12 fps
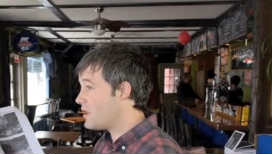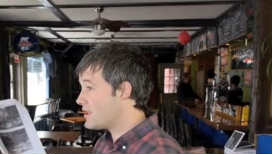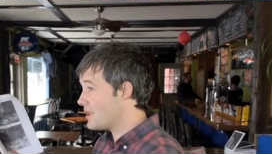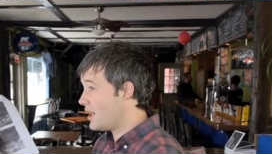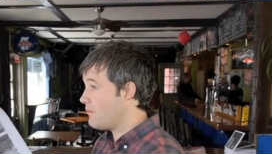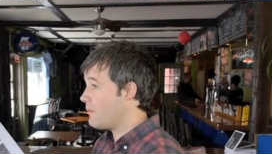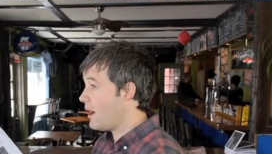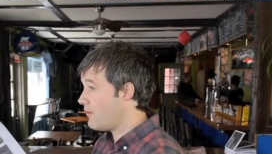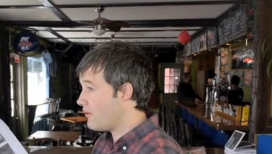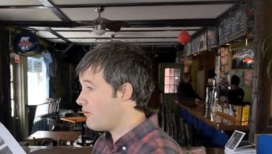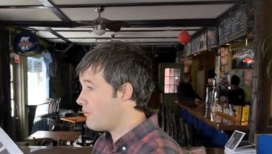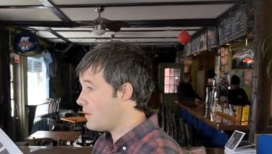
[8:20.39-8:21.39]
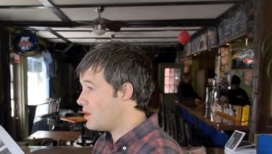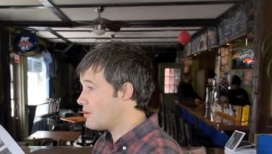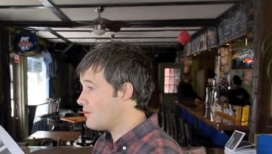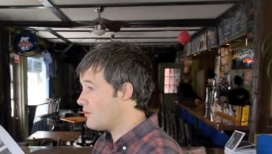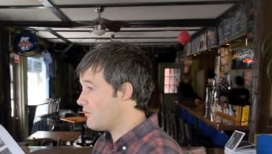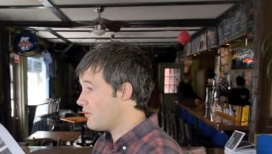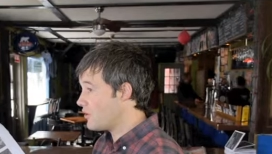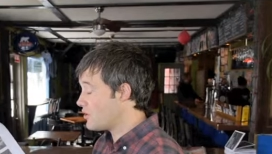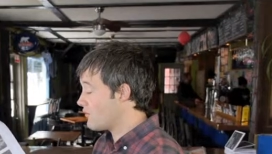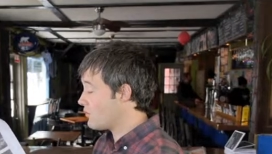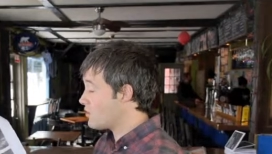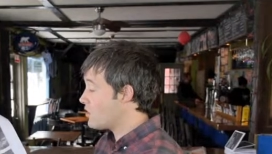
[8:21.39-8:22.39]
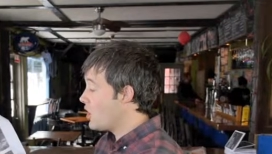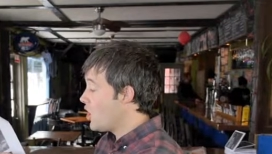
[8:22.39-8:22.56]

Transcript: the same amount of information in front of us.